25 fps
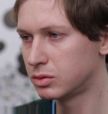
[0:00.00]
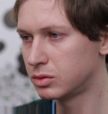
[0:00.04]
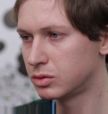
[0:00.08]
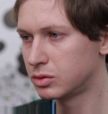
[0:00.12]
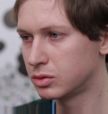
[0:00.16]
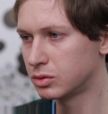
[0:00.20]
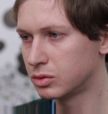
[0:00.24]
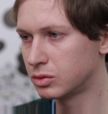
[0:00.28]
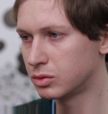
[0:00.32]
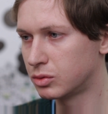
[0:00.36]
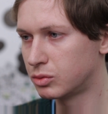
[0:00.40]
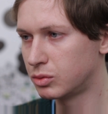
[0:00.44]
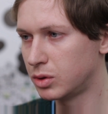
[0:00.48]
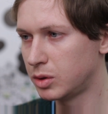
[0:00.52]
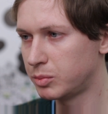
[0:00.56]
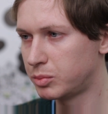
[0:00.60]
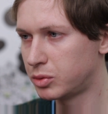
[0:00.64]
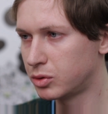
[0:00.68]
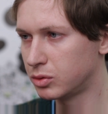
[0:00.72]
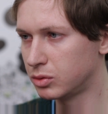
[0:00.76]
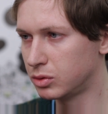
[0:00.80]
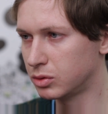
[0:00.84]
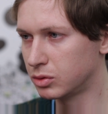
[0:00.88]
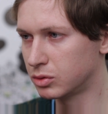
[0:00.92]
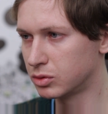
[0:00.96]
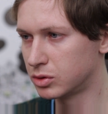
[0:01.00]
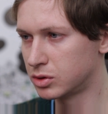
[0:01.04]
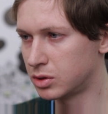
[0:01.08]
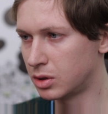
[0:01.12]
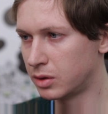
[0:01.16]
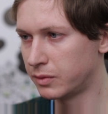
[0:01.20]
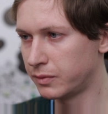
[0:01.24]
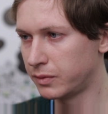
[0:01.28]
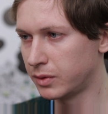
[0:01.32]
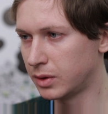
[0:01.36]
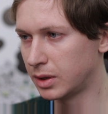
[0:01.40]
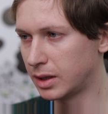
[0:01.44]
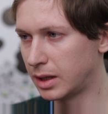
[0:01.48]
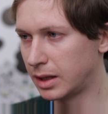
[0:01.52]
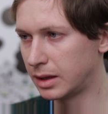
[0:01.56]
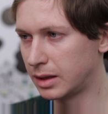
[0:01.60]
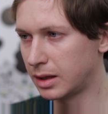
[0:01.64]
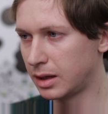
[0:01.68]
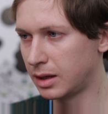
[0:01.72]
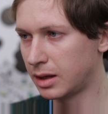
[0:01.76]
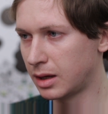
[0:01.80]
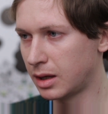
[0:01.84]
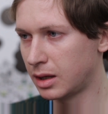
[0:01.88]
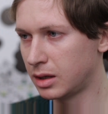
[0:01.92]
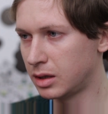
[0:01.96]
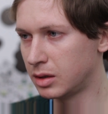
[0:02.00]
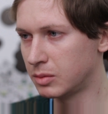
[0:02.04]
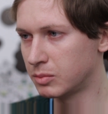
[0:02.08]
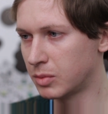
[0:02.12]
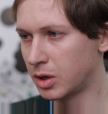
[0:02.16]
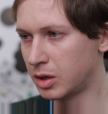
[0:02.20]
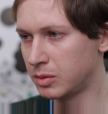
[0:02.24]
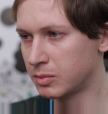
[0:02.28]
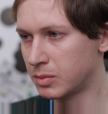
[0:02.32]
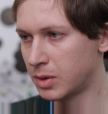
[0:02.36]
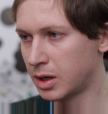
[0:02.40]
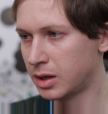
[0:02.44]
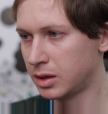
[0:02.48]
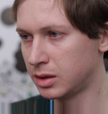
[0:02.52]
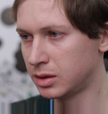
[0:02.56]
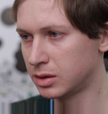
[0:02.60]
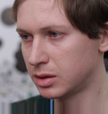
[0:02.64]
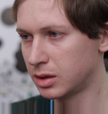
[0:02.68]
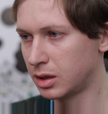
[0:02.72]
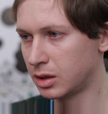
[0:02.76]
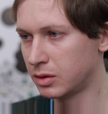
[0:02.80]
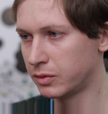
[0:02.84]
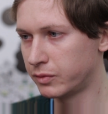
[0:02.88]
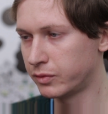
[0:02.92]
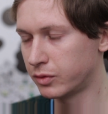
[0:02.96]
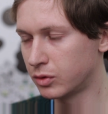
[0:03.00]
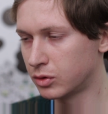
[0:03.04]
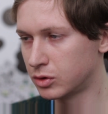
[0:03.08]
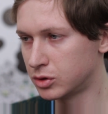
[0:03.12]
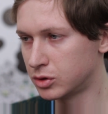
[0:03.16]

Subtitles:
to reproduce something that I had in my mind. And of